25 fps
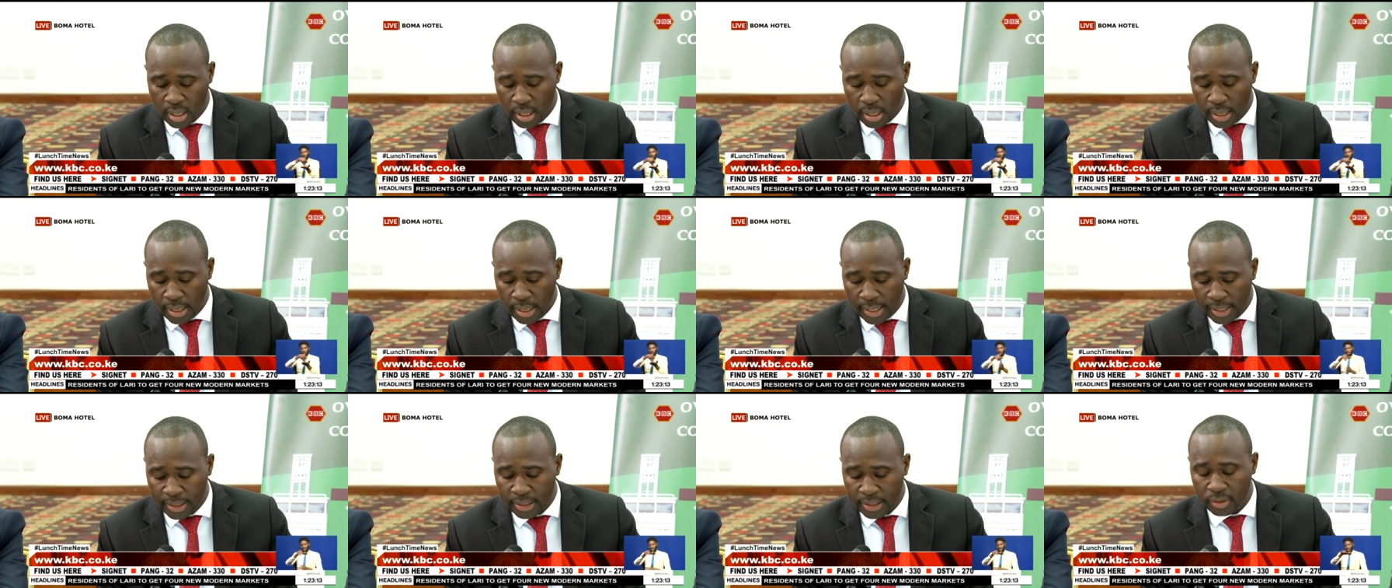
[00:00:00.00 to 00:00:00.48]

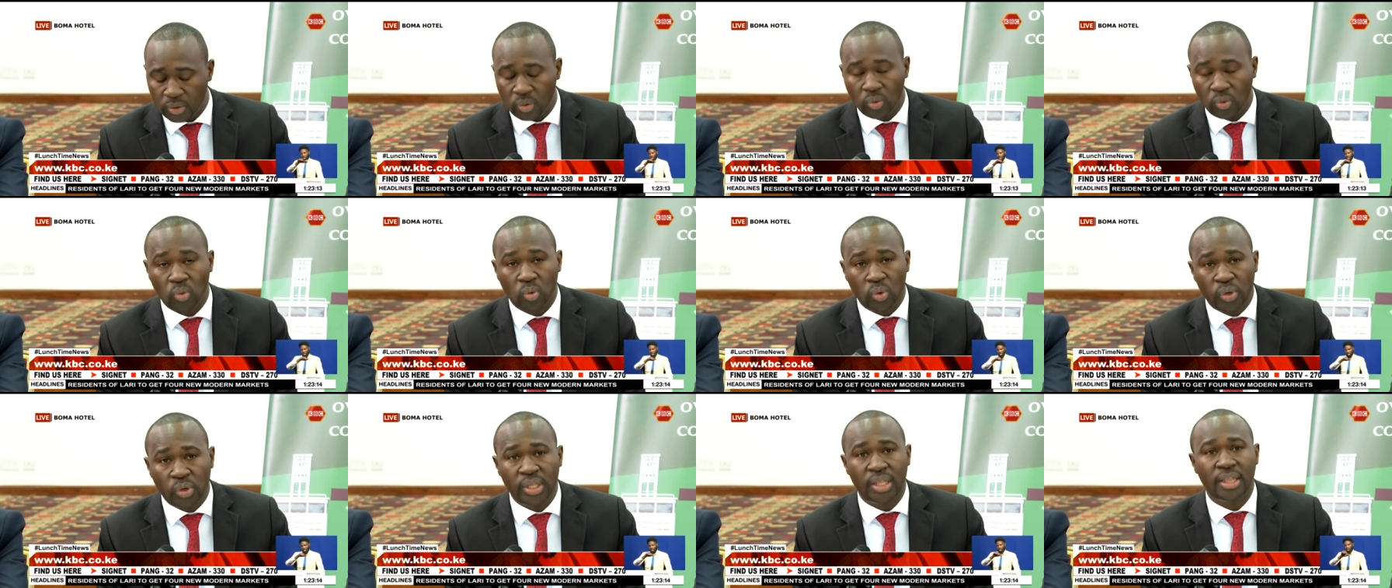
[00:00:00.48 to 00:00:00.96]
And
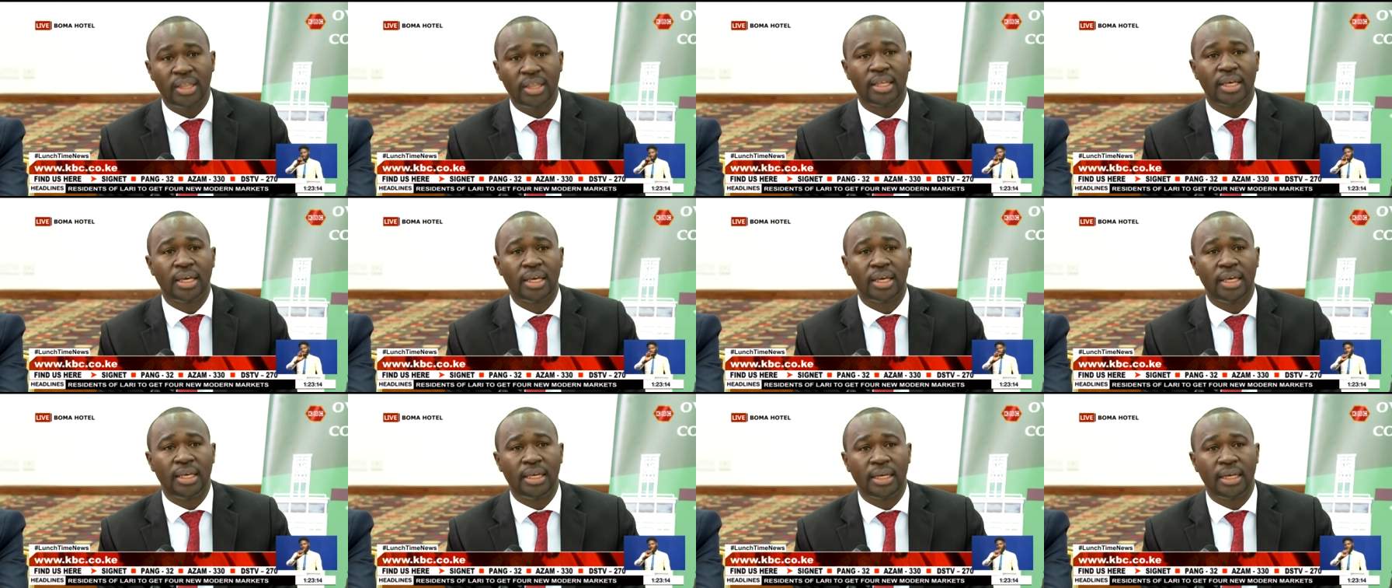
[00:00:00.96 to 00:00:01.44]
with
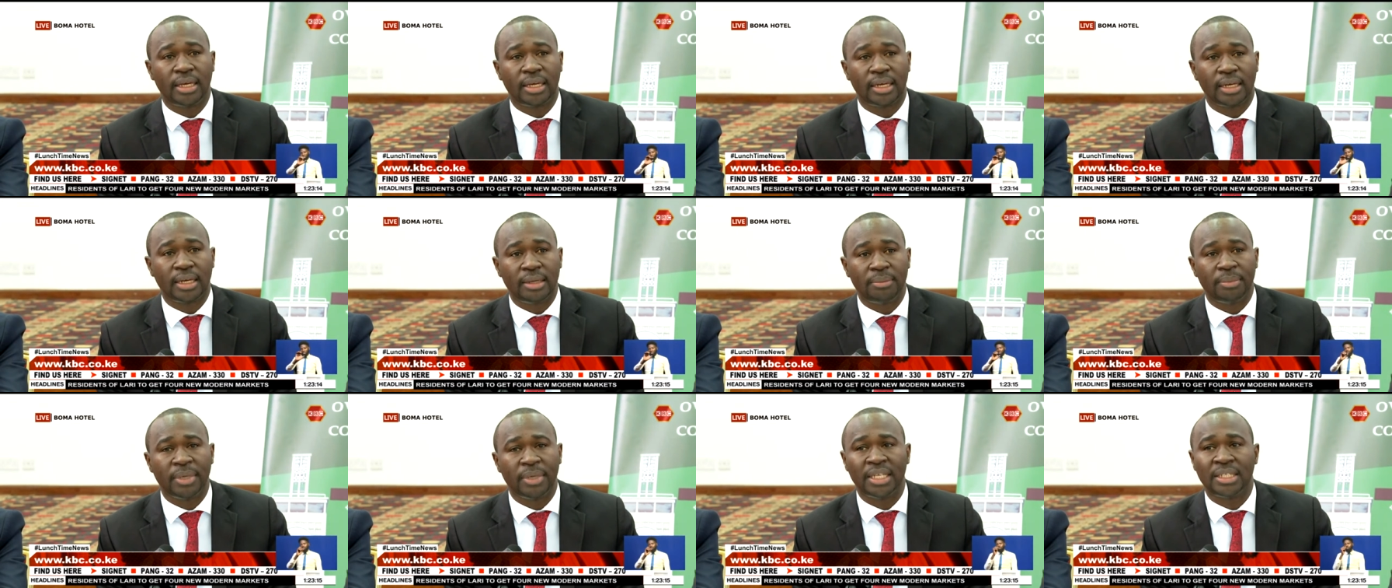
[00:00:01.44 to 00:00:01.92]
the
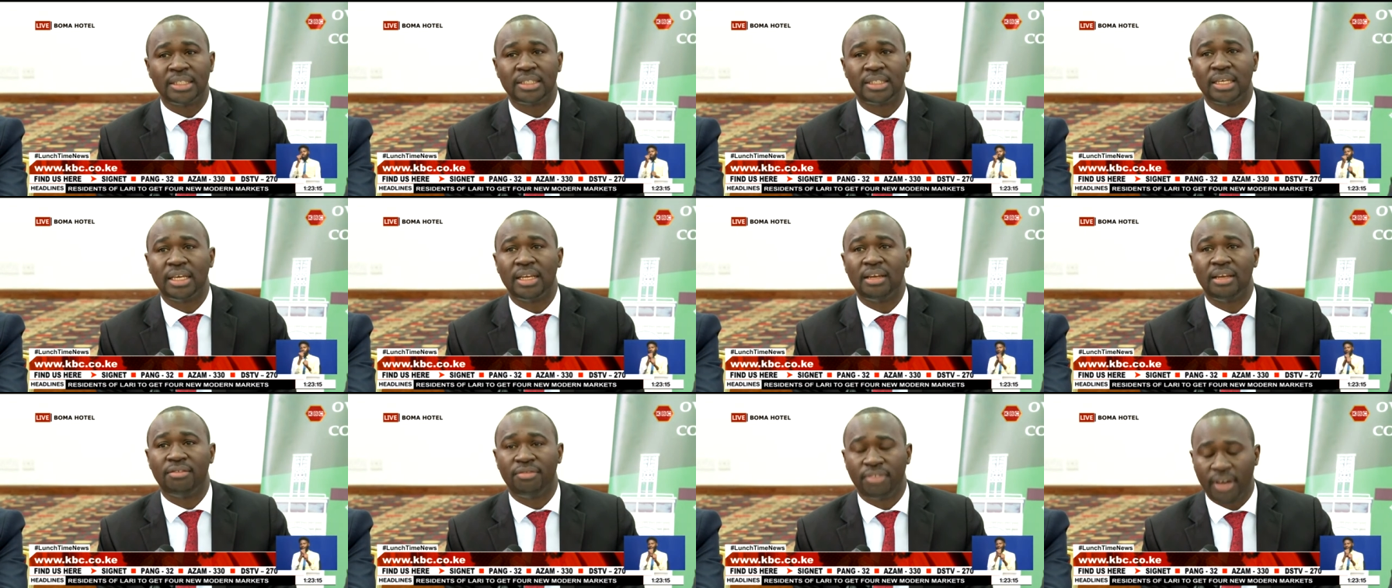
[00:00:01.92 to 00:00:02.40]
increment
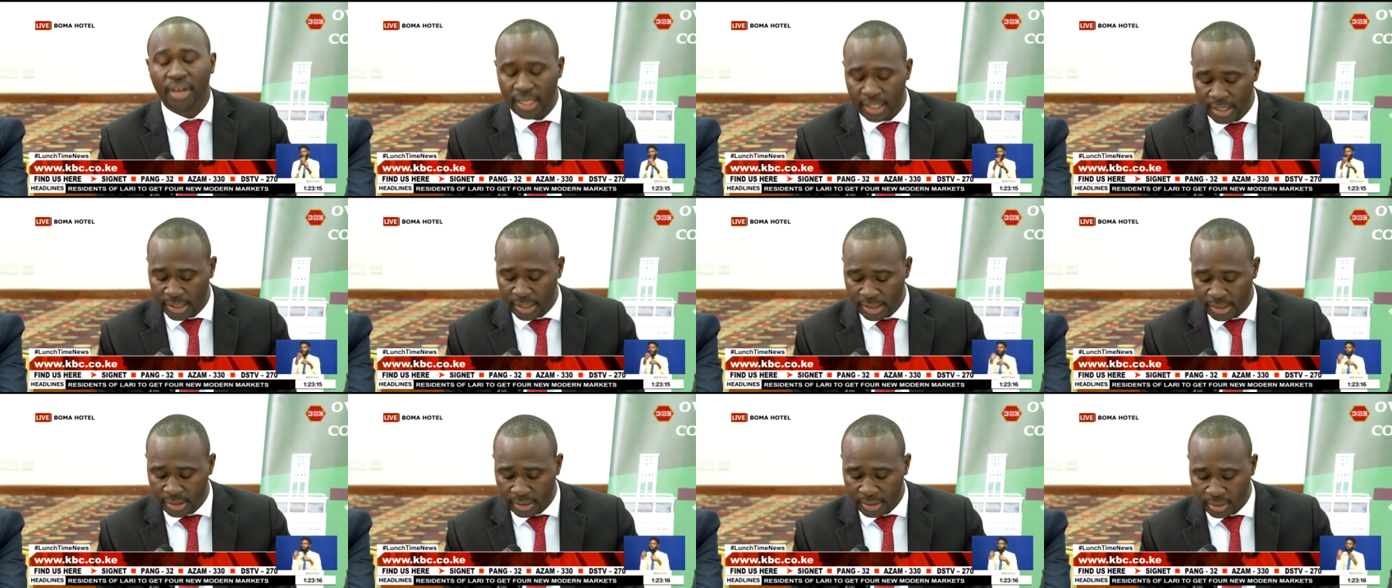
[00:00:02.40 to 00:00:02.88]
in
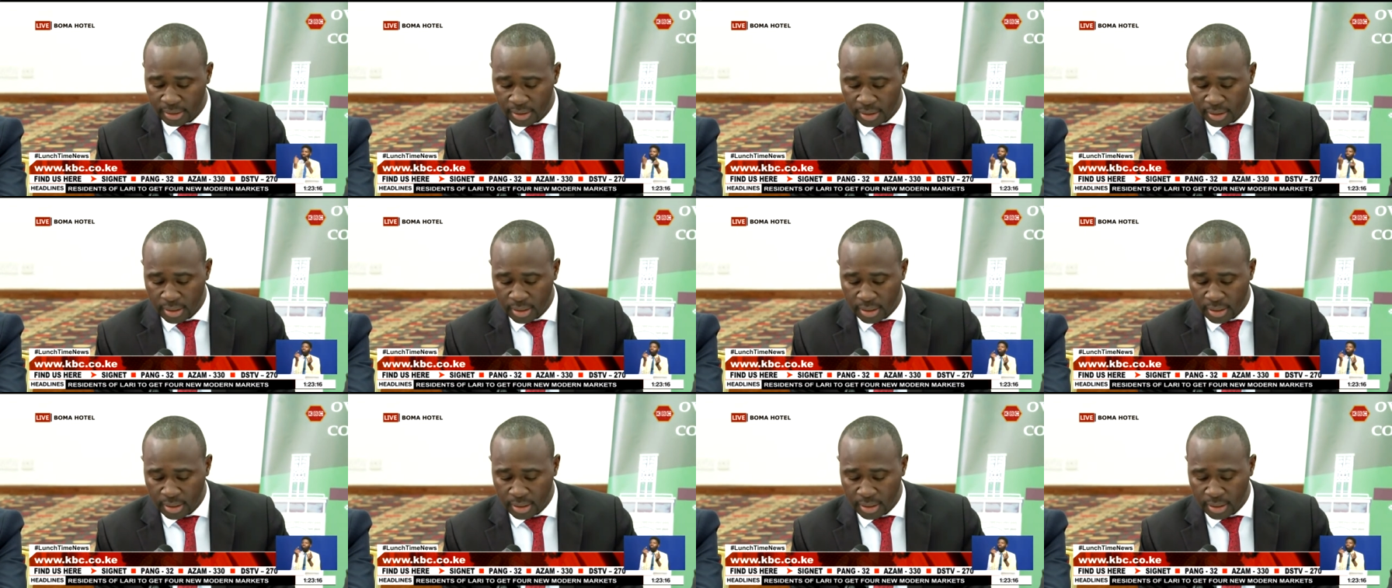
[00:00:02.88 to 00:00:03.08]
funding